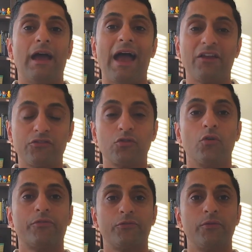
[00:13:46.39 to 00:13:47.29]
as you
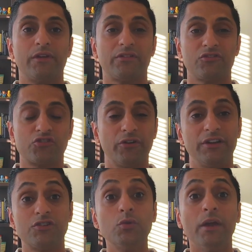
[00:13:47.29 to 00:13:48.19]
go through this
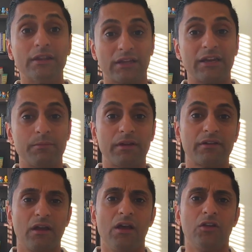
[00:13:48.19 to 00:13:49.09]
journey to enlightenment.